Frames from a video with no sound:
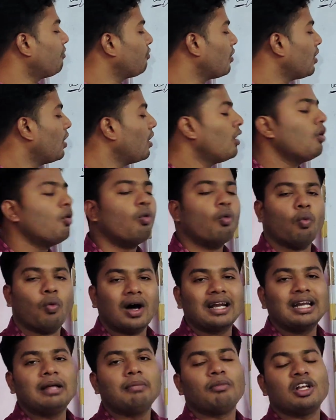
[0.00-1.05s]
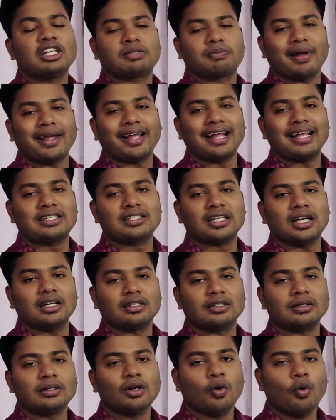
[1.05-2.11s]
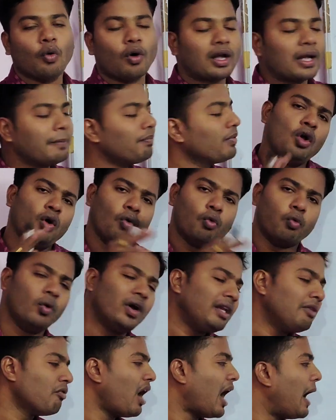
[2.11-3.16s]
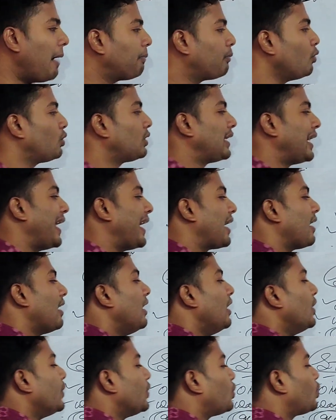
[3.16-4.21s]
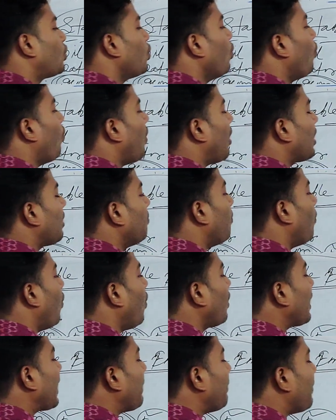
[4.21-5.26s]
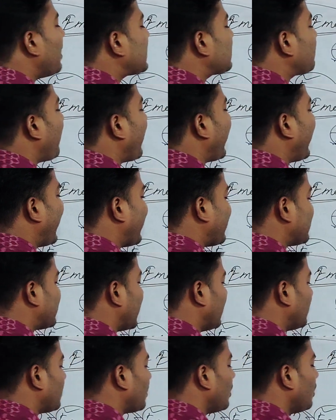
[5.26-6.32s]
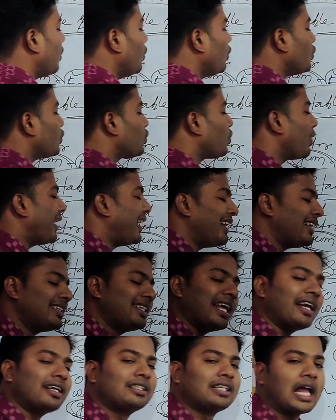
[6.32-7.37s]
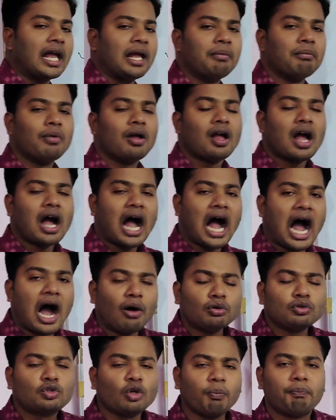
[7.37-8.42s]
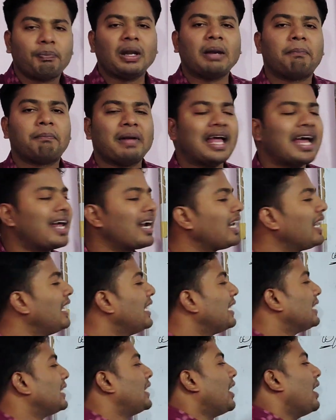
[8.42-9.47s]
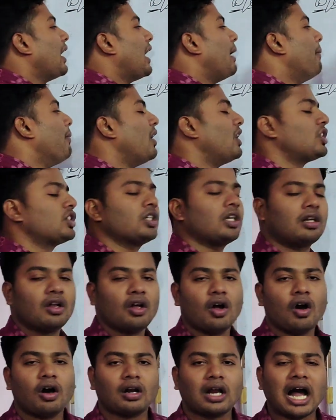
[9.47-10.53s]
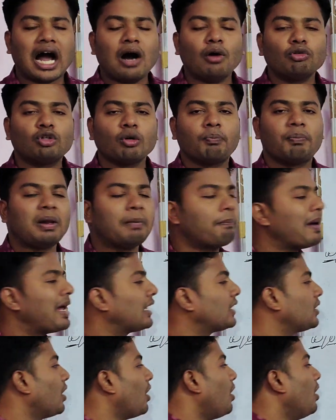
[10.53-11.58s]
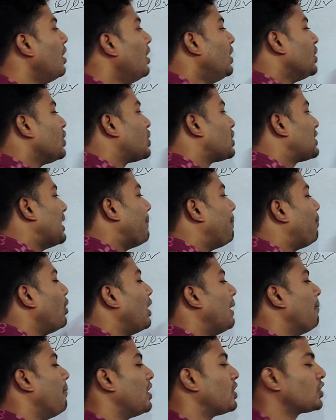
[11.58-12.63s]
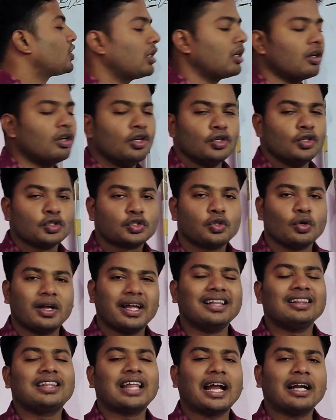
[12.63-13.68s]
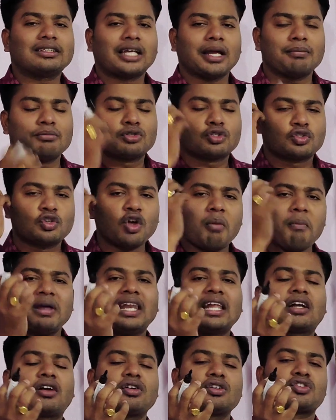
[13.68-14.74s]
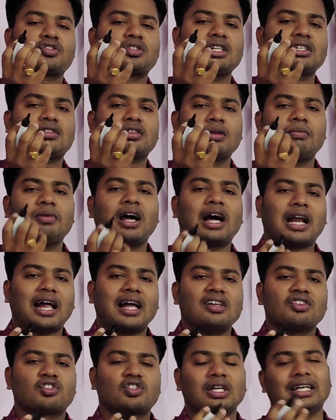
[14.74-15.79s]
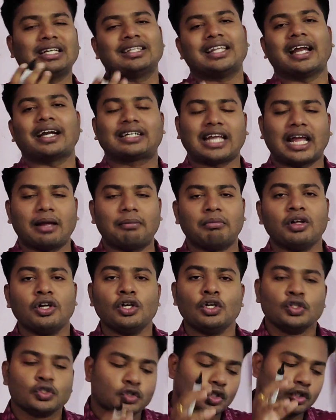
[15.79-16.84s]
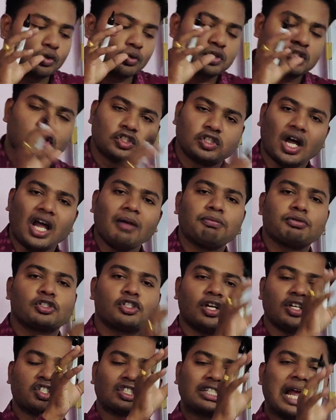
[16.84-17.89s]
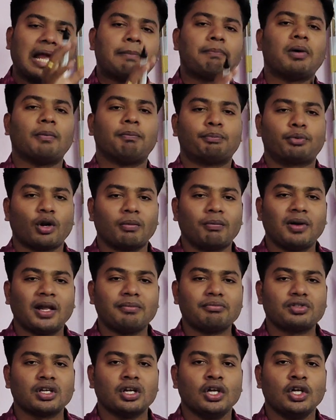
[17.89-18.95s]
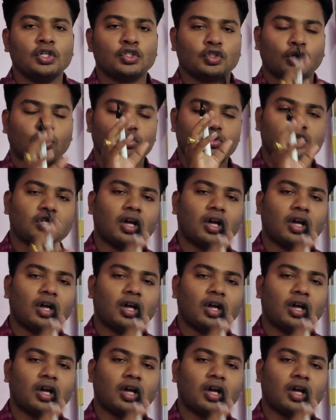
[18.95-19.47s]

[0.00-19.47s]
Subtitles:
of one emulsifying agent. Okay, when you have to take two or more emulsifying agent, so in that time how to prepare the emulsion or how to prepare the stable emulsion. So in that time so many questions will be arised in that time. So to solve such type of problems, so